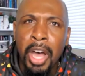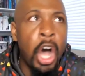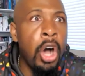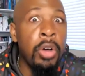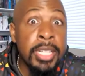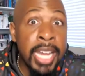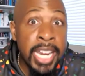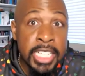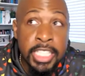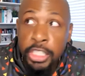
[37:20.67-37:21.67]
All the
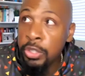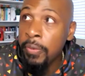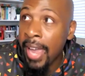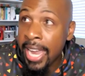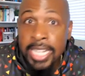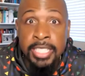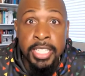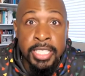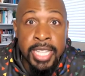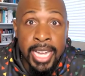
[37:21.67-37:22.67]
days that you had
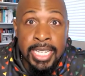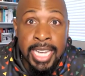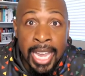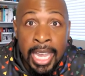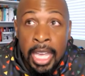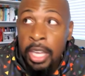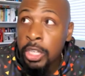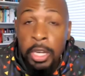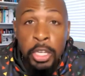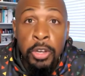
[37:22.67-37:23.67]
since that day,
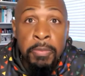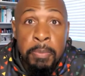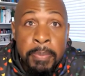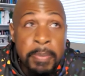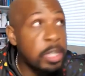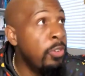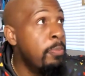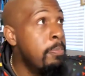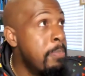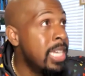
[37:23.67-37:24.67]

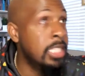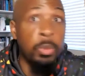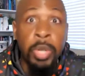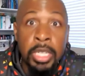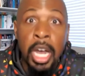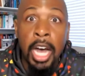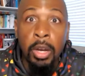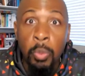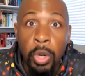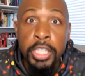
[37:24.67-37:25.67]
you missed what
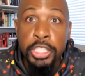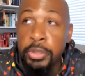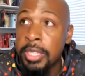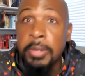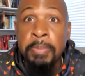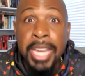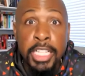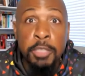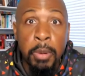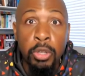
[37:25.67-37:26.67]
God wanted you to be
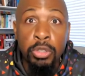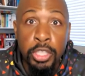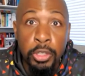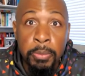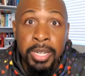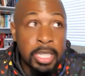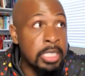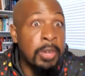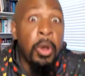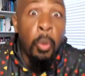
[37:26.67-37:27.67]
exposed to
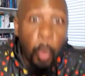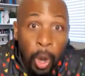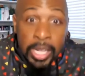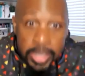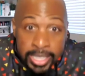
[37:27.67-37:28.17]
because of one